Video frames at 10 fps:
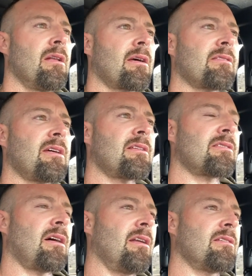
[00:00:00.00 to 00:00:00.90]
Like I said, the
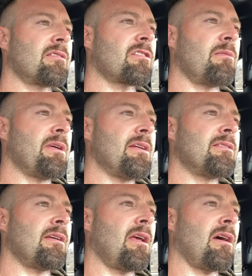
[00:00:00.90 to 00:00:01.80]
silence is going to be
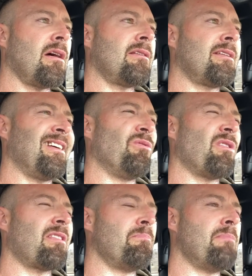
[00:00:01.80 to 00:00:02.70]
easy. I deal
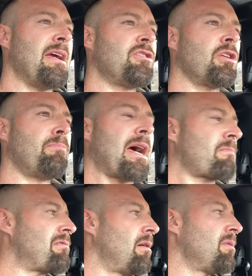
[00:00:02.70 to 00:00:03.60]
with major
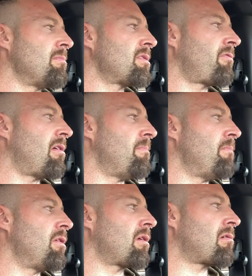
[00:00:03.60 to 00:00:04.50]
back problems
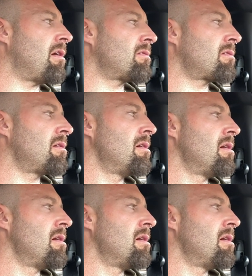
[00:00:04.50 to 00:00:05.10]
from motocross.